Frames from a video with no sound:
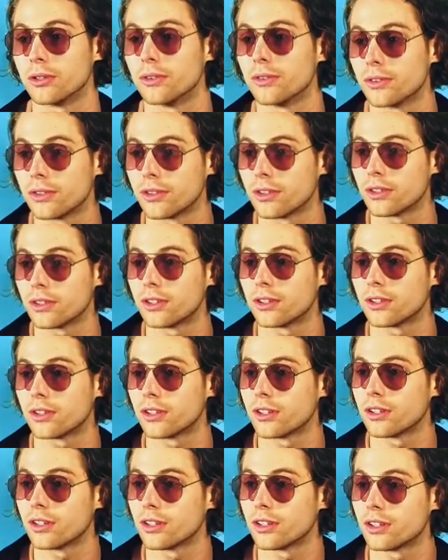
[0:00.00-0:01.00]
Can you say it
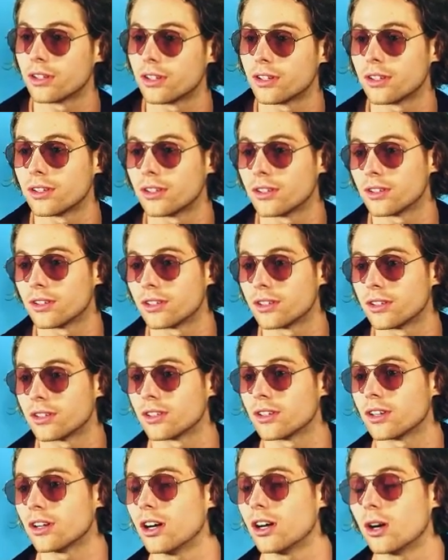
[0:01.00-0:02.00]
without
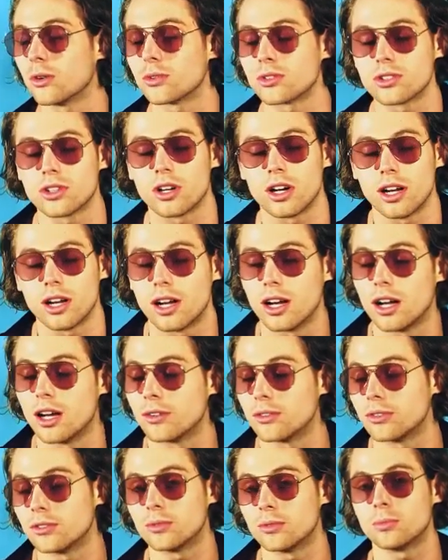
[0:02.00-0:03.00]
genius? Oh, sorry.
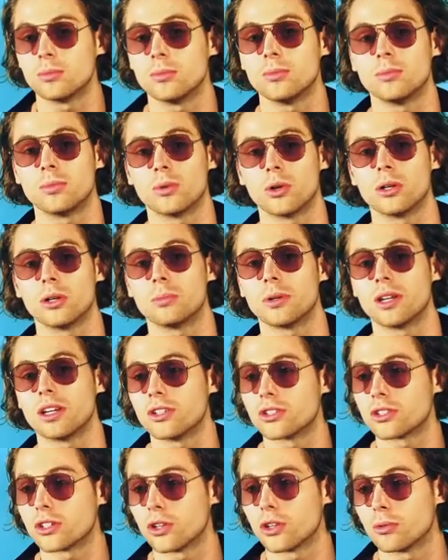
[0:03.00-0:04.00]
Uh, the boy
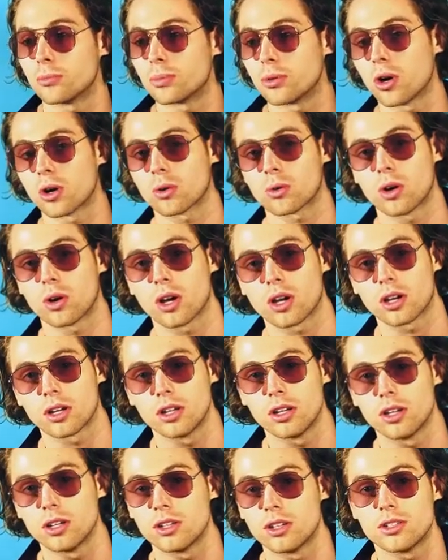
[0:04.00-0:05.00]
band turned prog rock
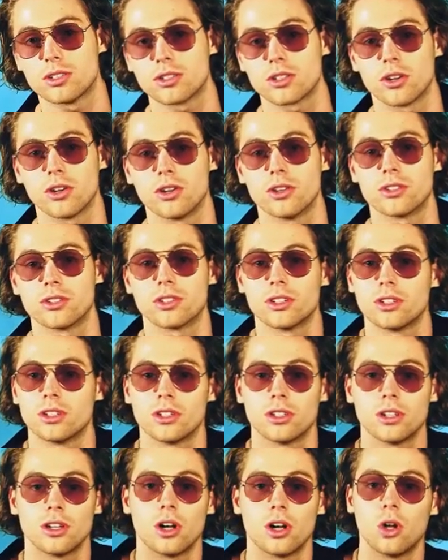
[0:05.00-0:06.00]
turned
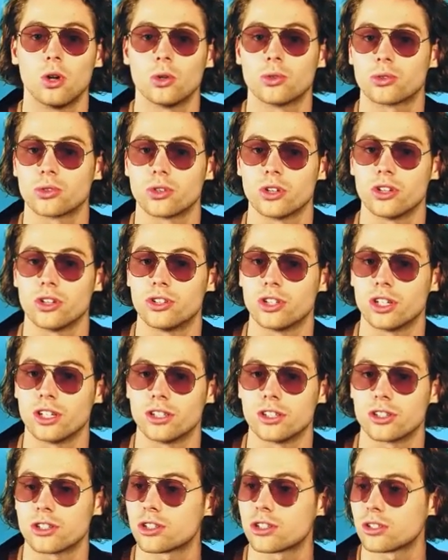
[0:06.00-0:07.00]
ultra
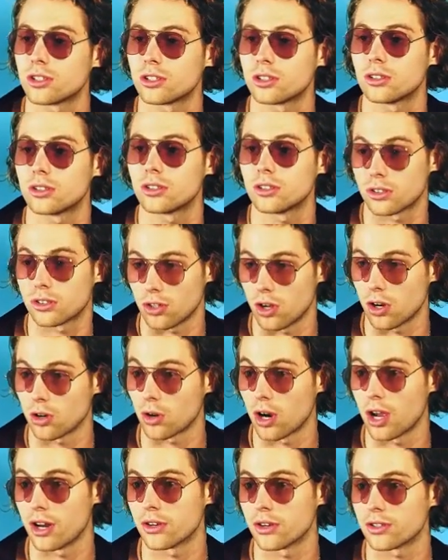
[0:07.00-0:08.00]
genius
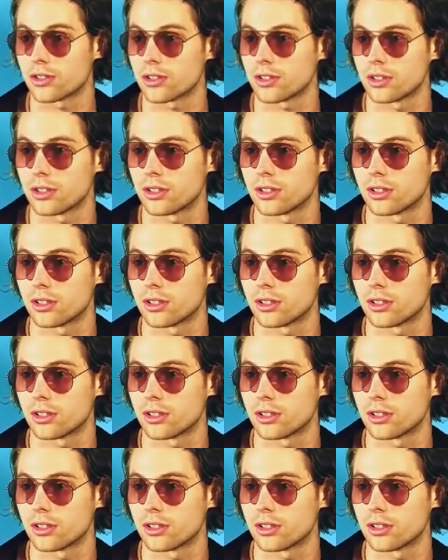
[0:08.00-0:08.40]
songwriters.